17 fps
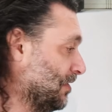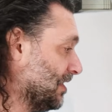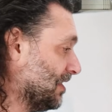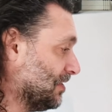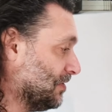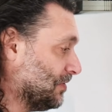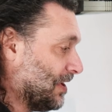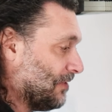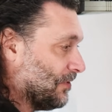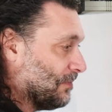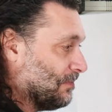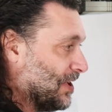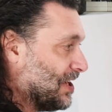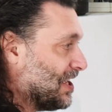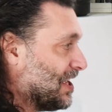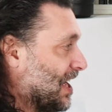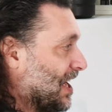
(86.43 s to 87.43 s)
You could do that with
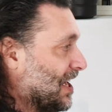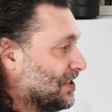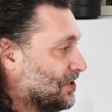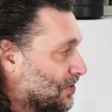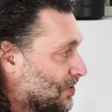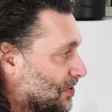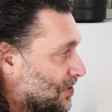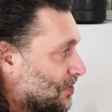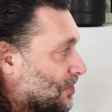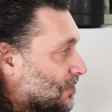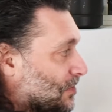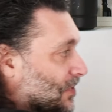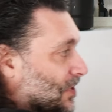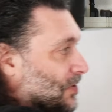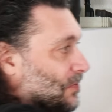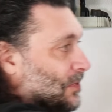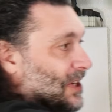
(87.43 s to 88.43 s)
mini kegs, you could do it
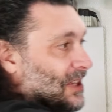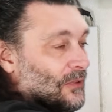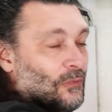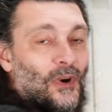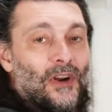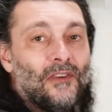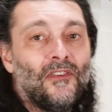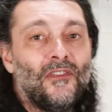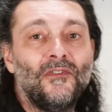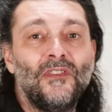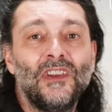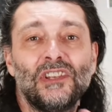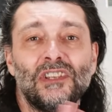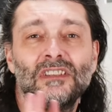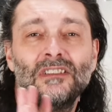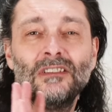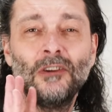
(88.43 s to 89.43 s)
with a 20 liter, whatever
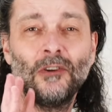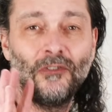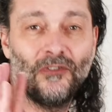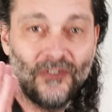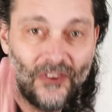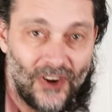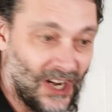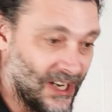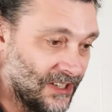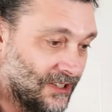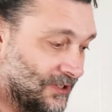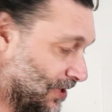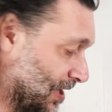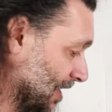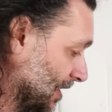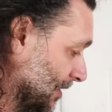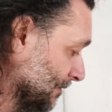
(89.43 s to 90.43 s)
fits in your fridge,
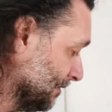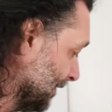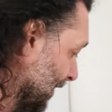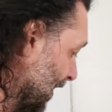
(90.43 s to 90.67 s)
right?